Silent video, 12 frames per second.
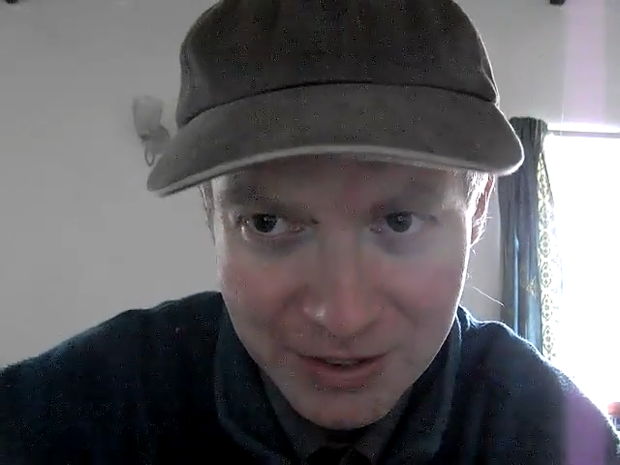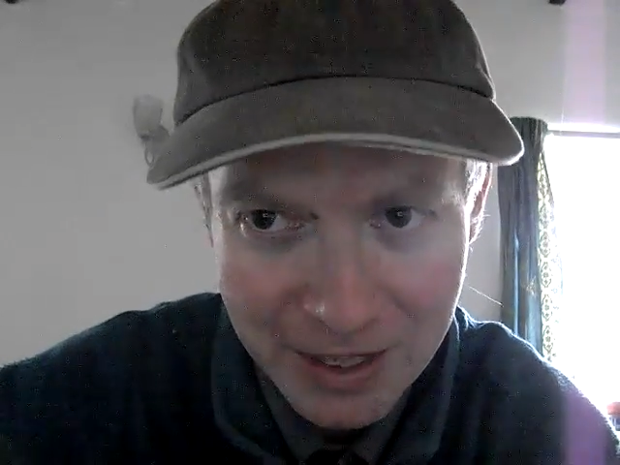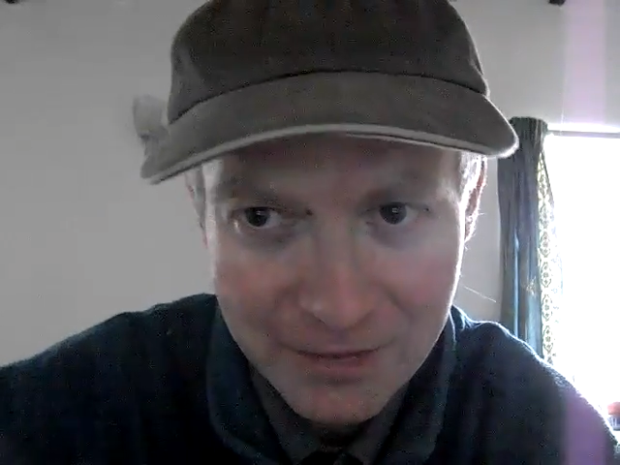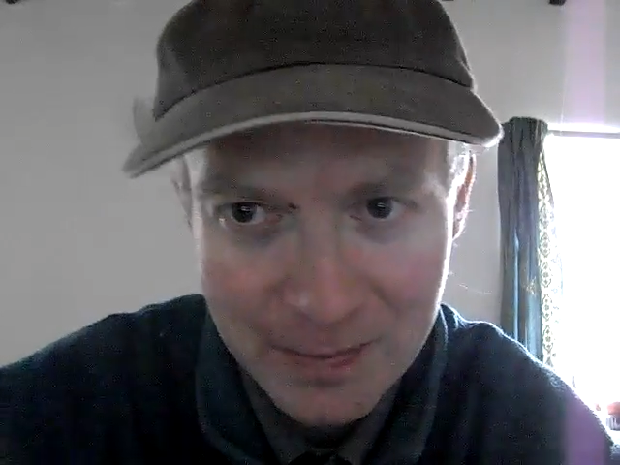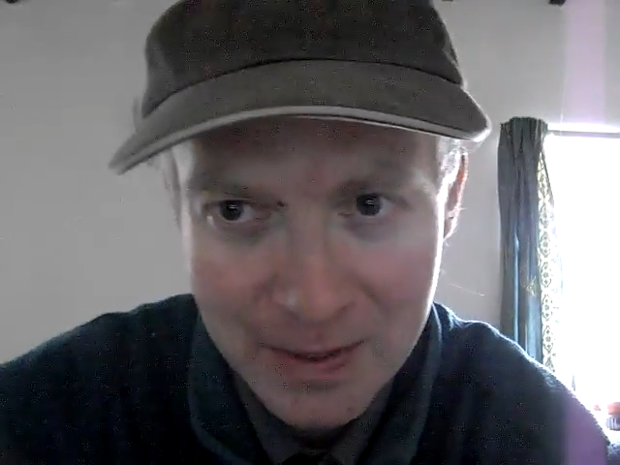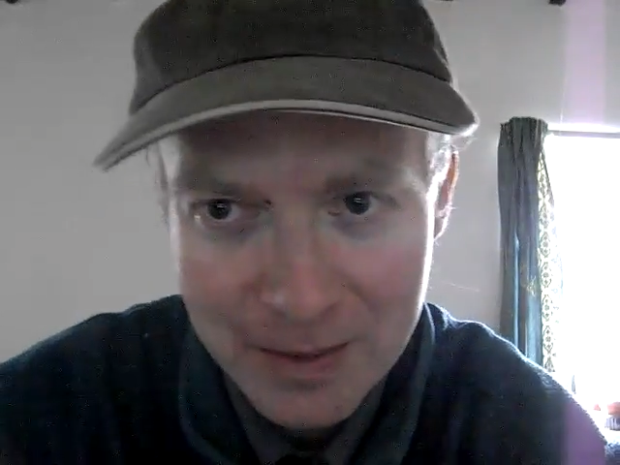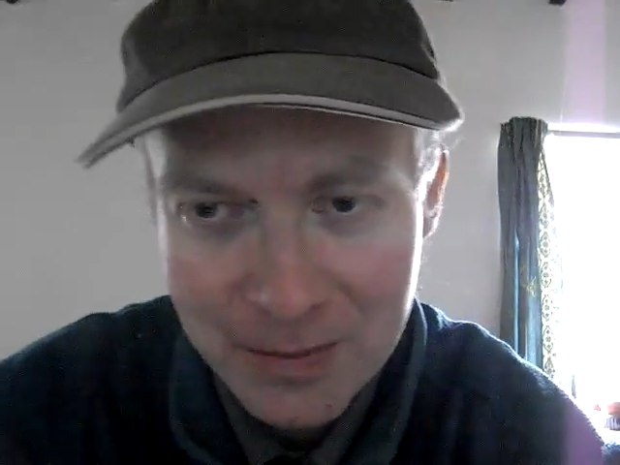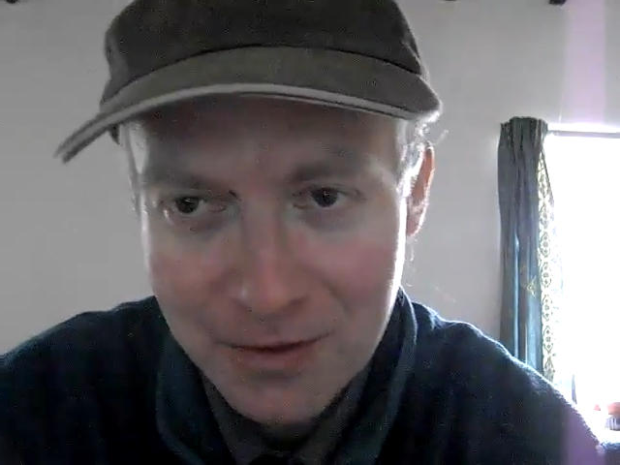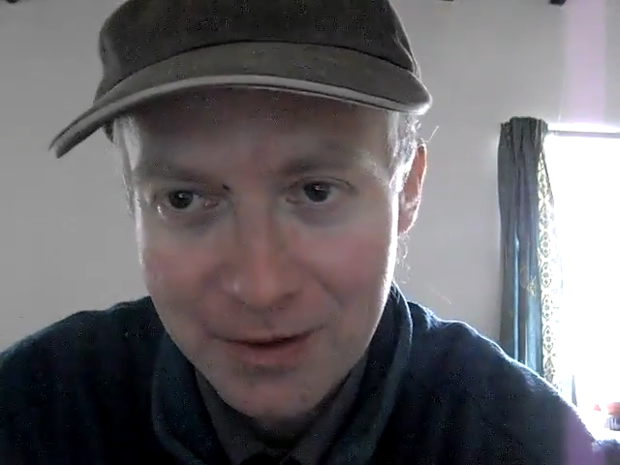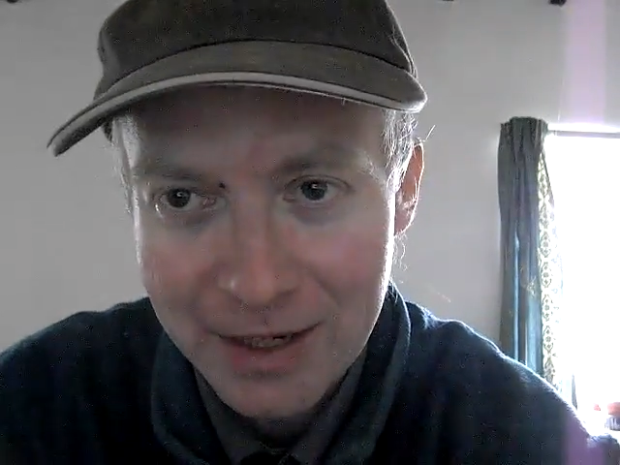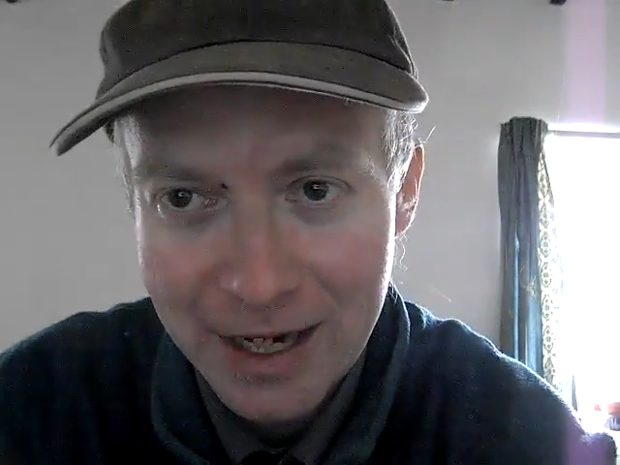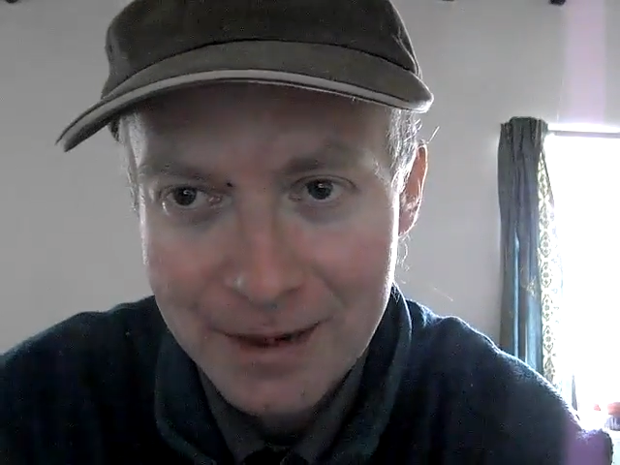I'll have a bit
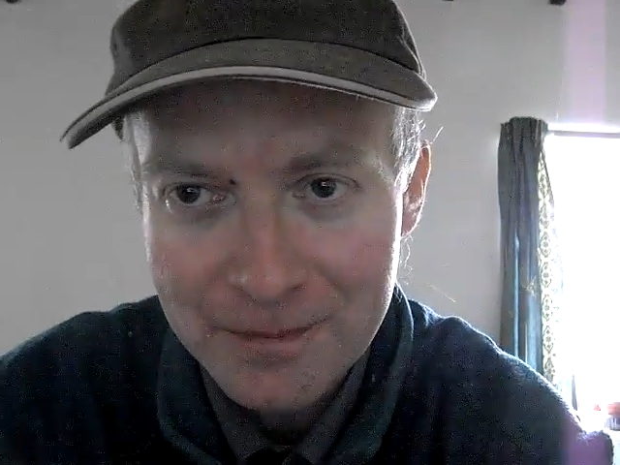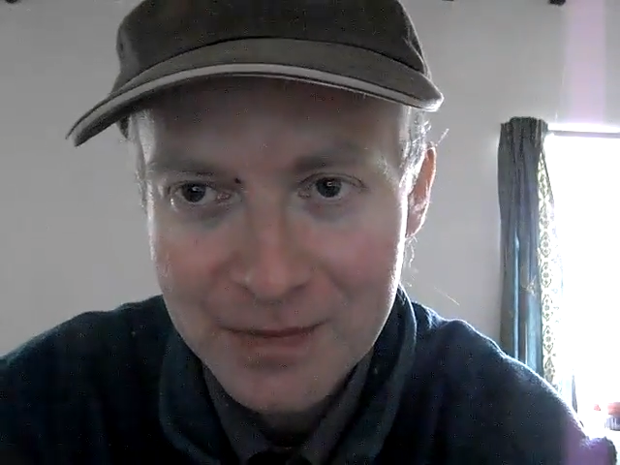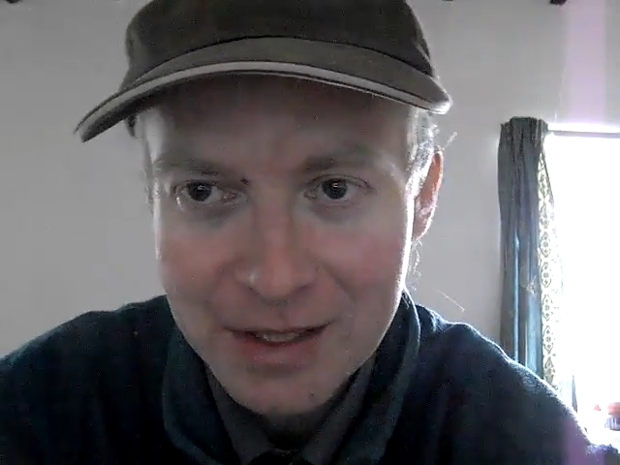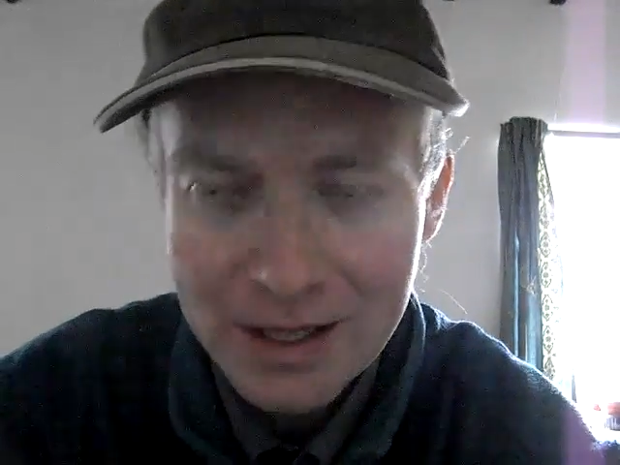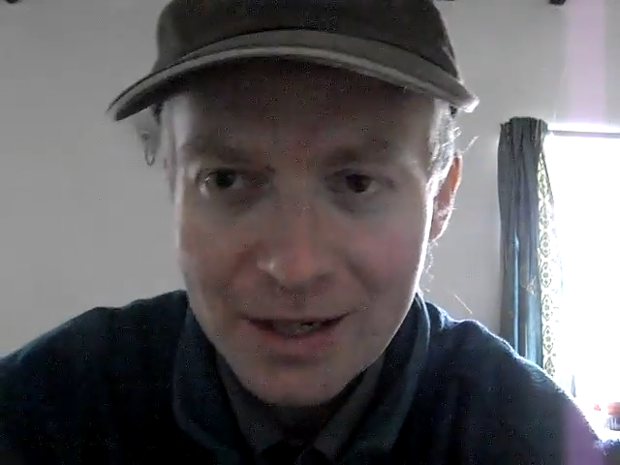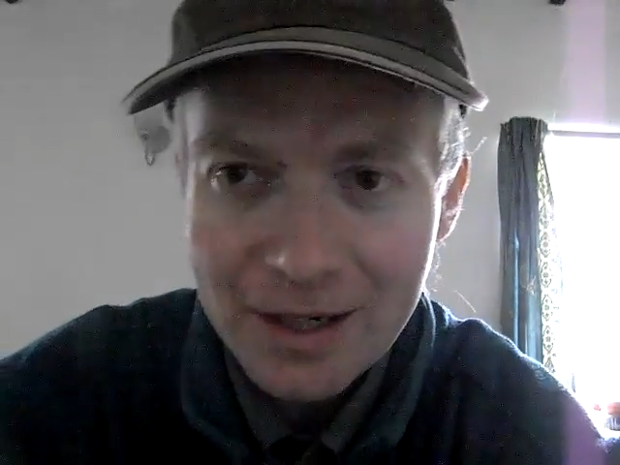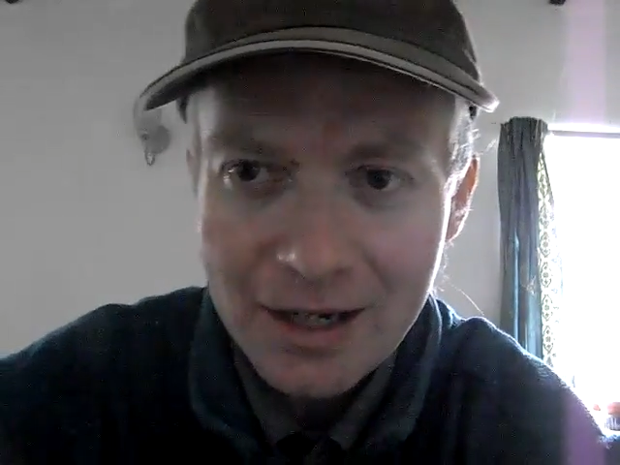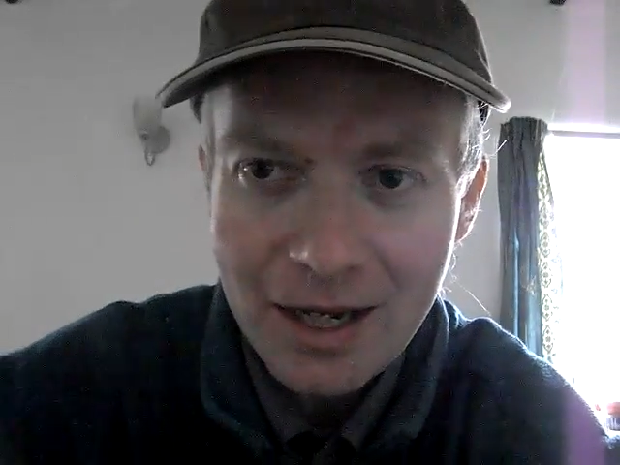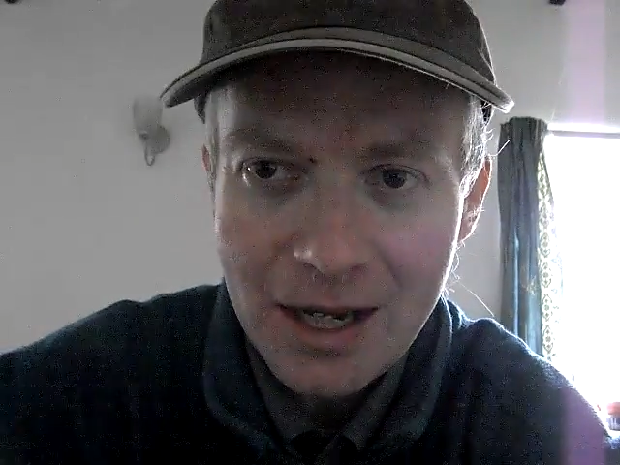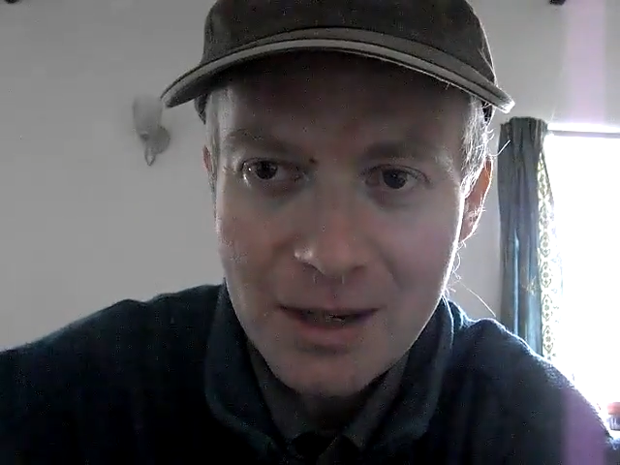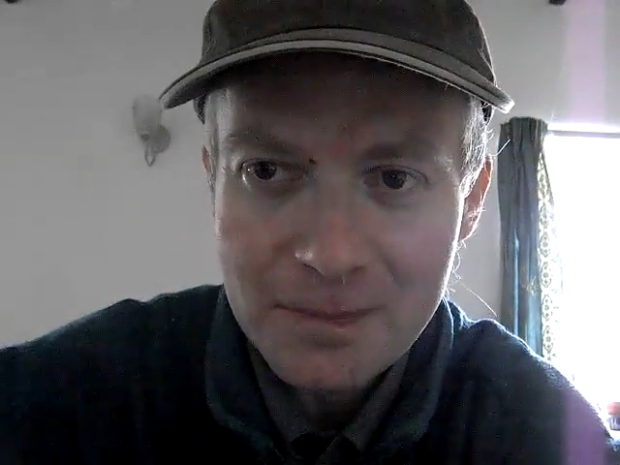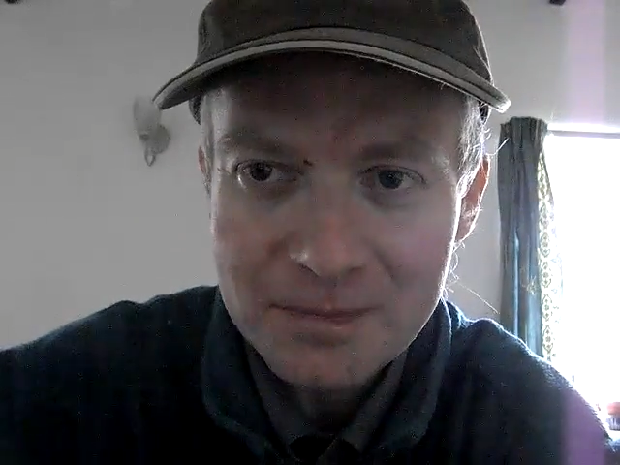more of
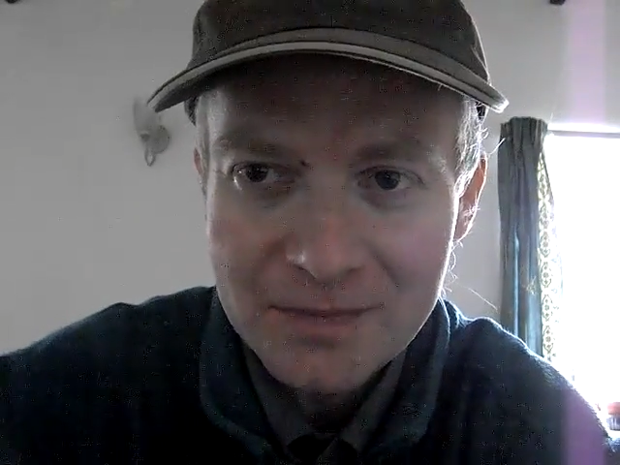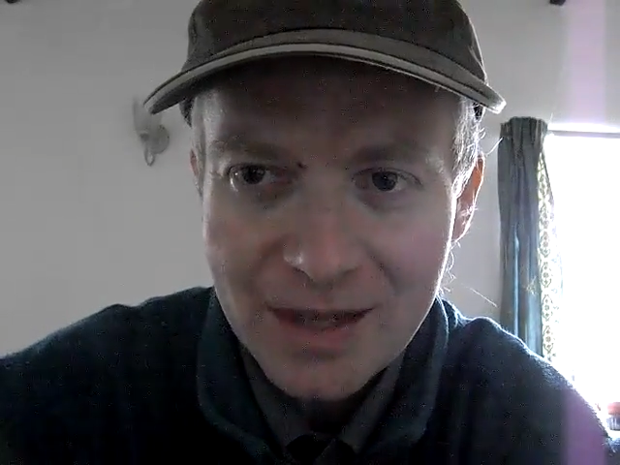that.